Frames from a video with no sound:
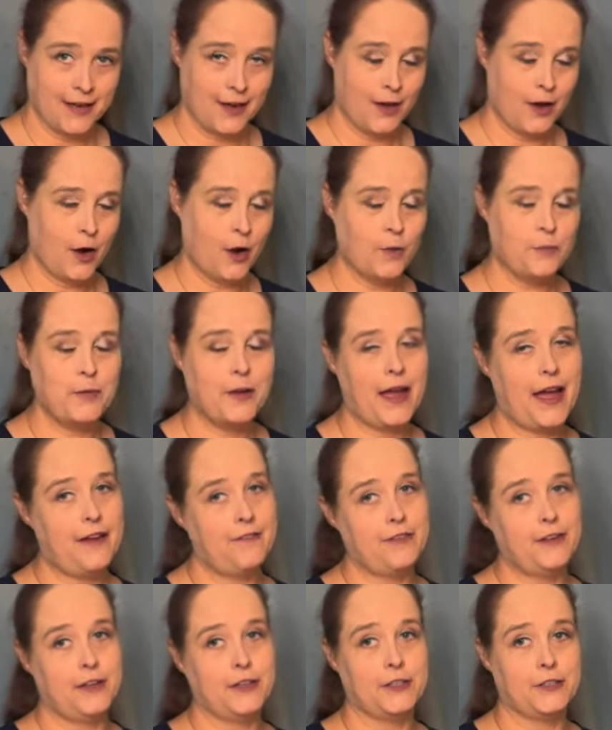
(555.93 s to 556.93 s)
Hope you're
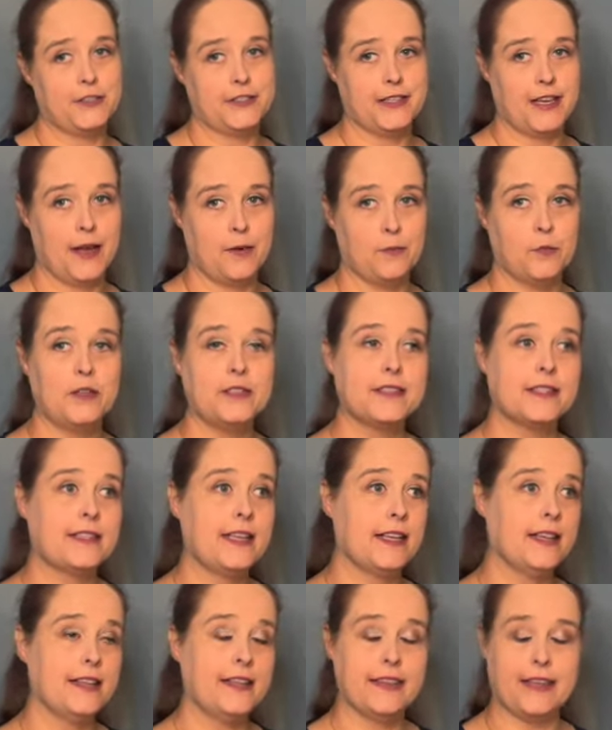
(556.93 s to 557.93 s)
having a good time. We're
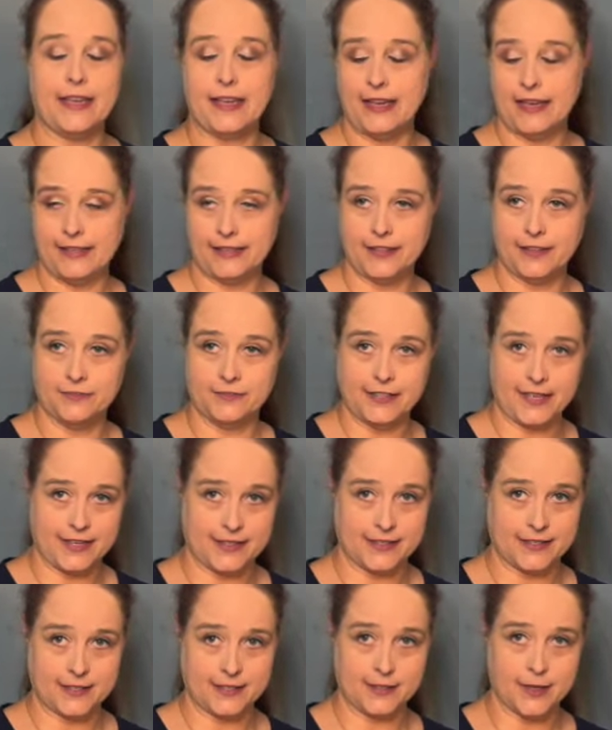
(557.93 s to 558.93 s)
still in the heat of
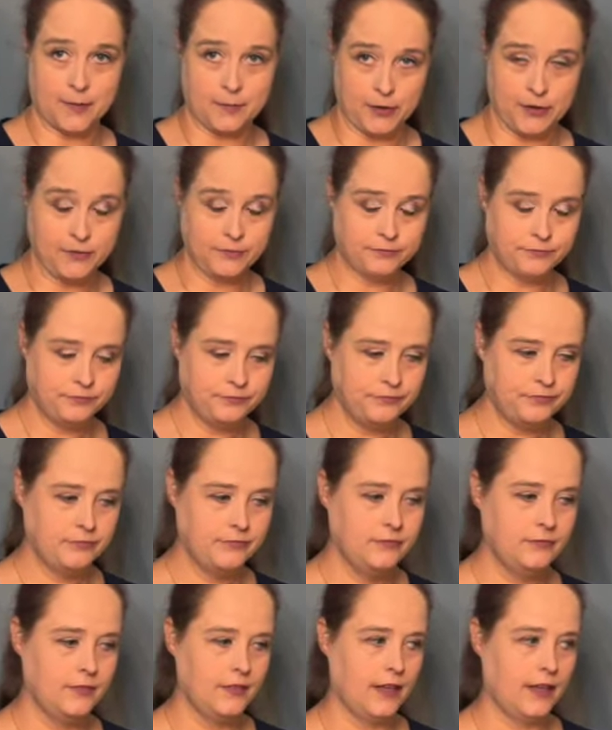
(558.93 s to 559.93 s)
Texas summer.
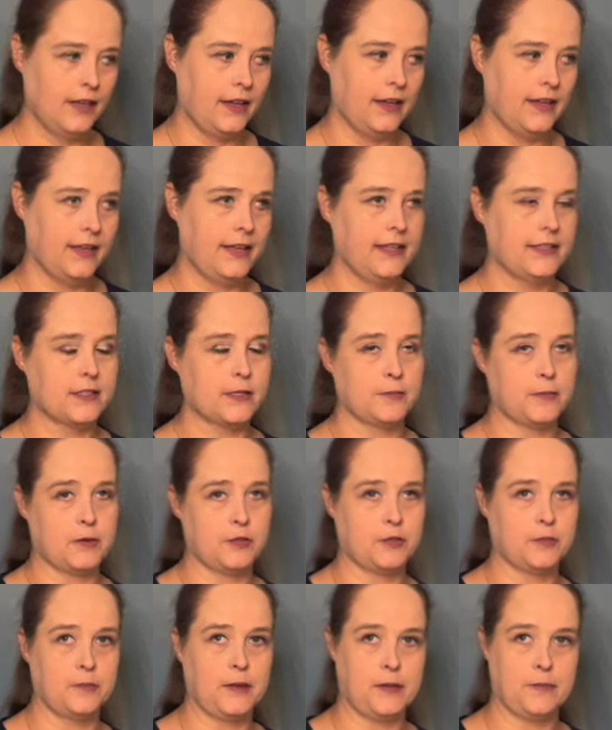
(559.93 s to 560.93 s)
It is
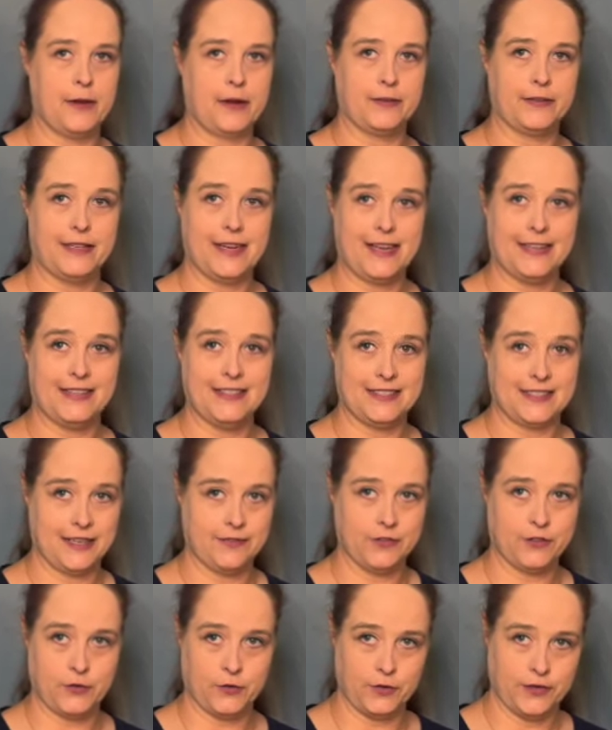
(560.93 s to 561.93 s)
supposed to be about
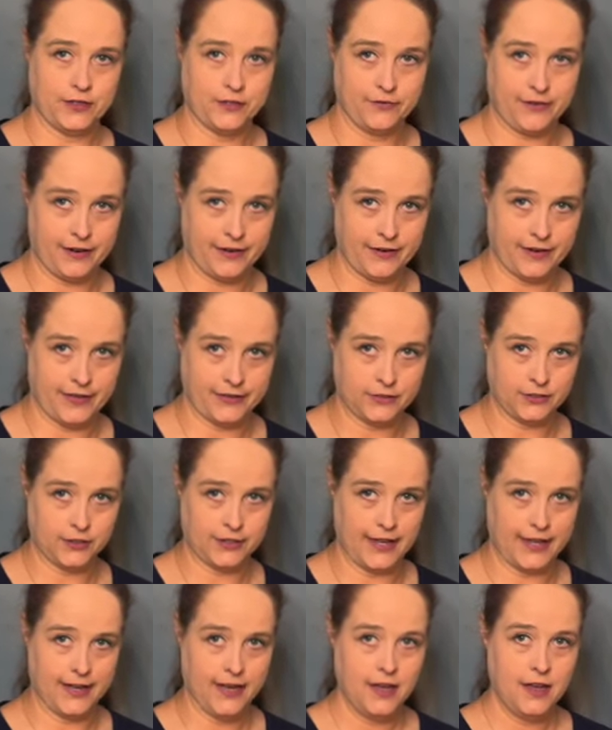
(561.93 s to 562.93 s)
97 degrees Fahrenheit
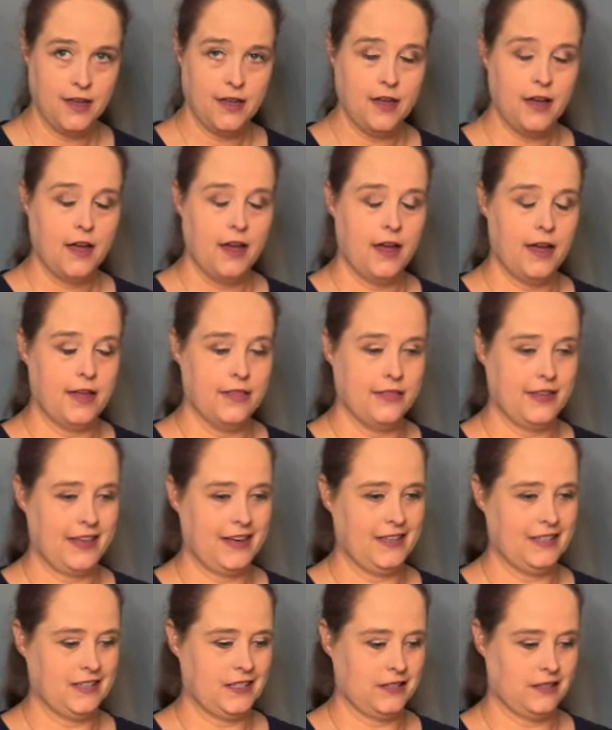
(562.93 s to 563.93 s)
today, and that
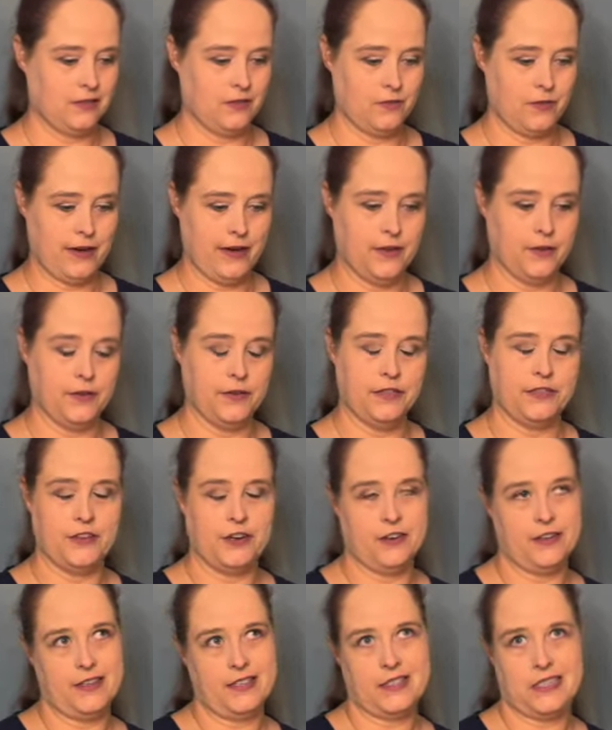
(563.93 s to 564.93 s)
is around
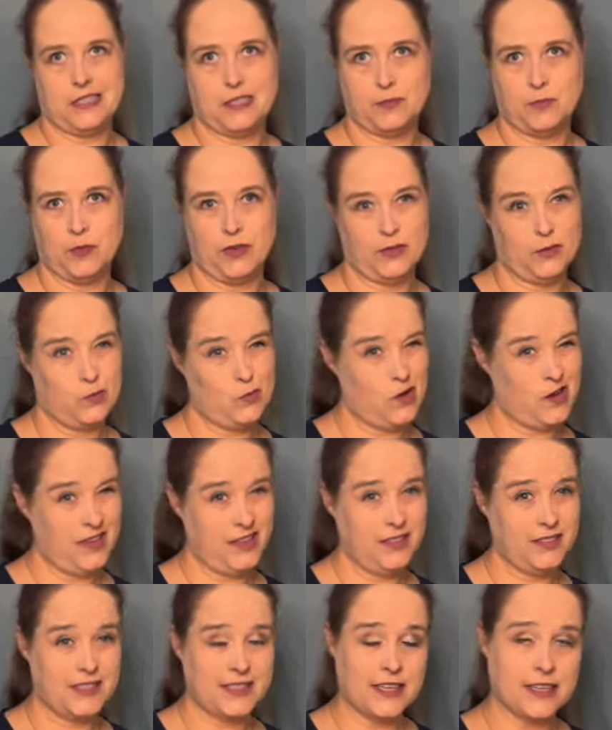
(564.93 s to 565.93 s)

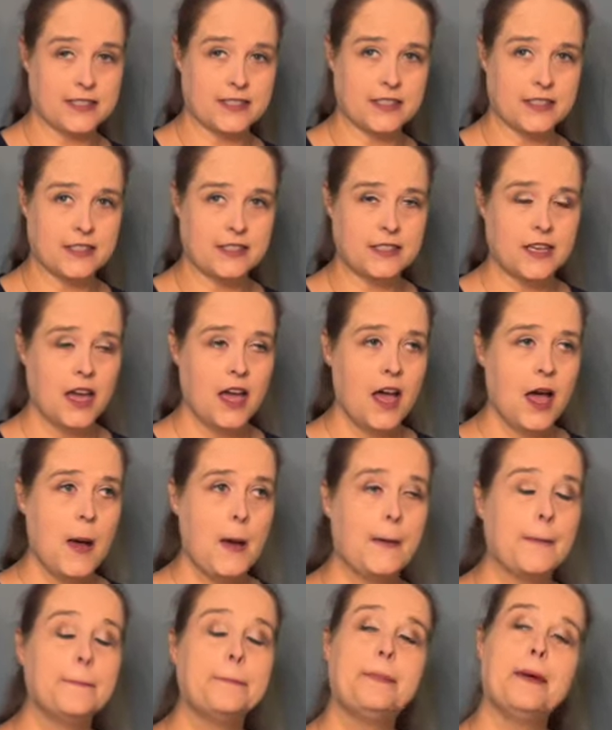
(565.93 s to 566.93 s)
36.1 Celsius.
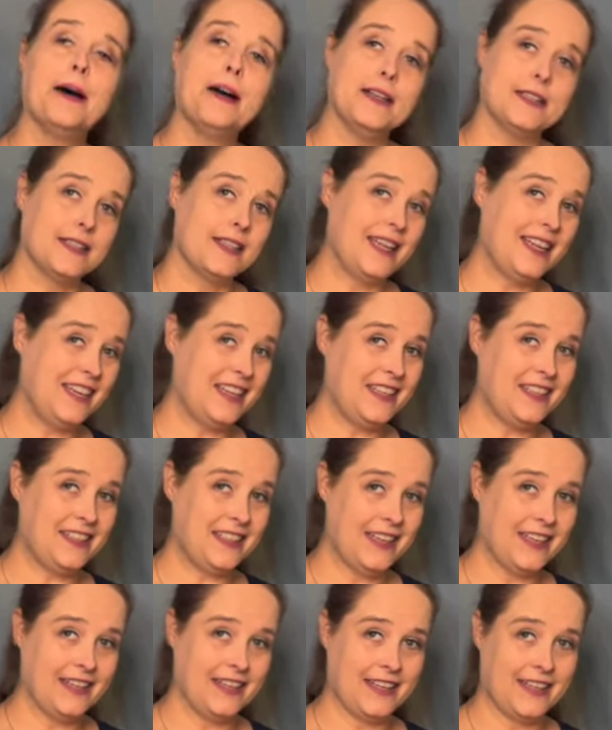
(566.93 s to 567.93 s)
But the heat
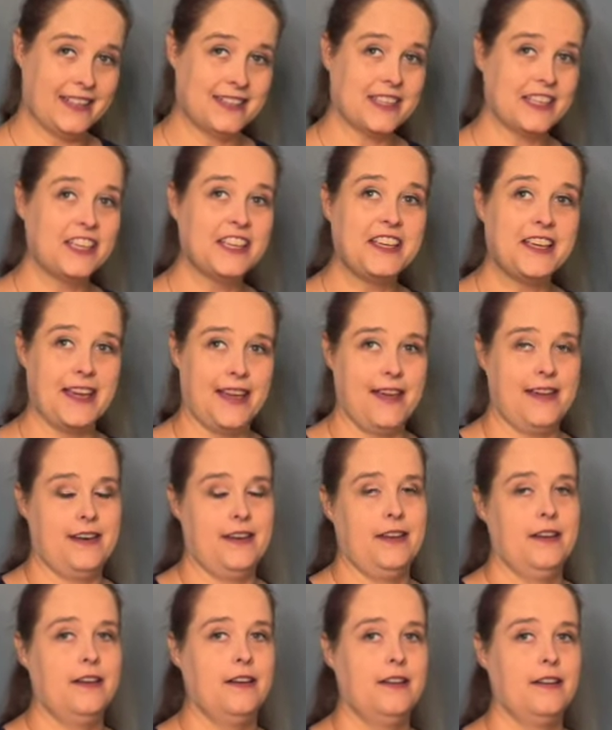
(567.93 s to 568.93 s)
index
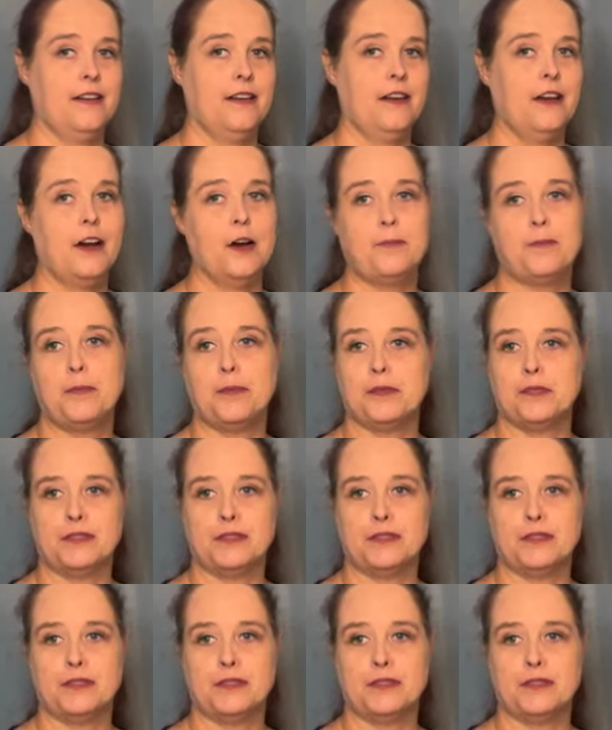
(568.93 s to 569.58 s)
again up